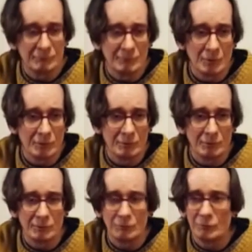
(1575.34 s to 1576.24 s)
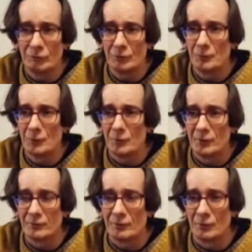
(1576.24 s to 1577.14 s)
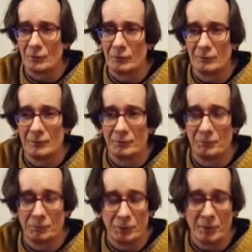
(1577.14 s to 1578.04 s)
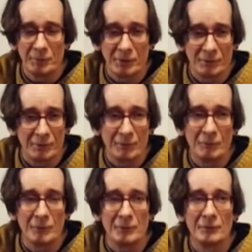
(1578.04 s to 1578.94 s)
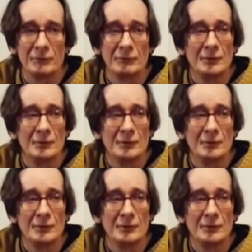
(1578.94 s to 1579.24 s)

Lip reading: coming. We've a couple of weeks to go till the premiere now, and